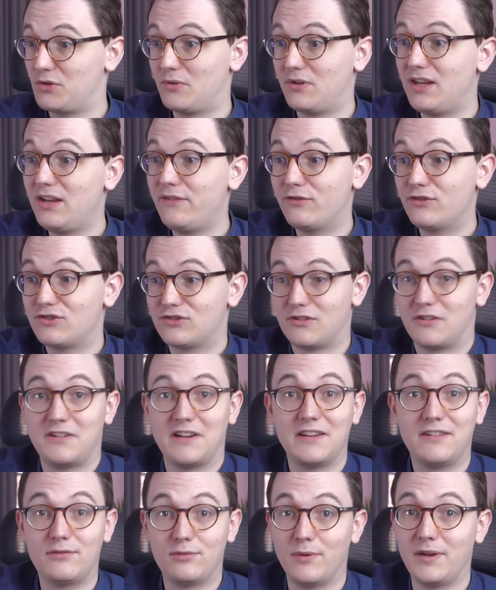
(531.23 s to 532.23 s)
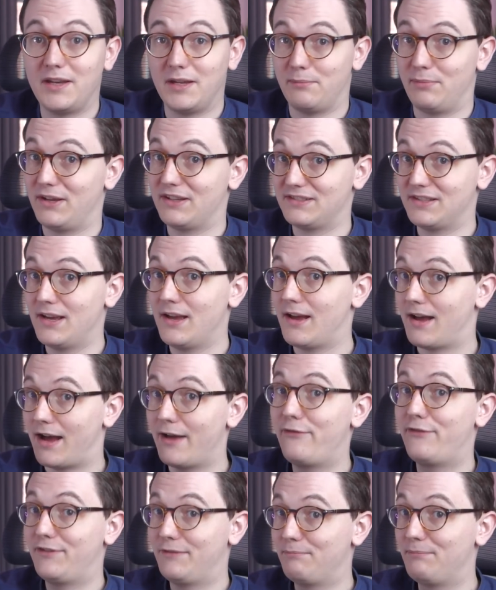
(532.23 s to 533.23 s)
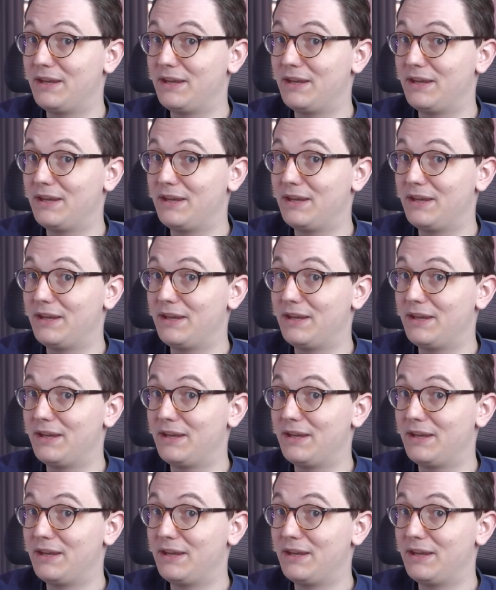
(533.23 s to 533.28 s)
You can even start at 20, because I've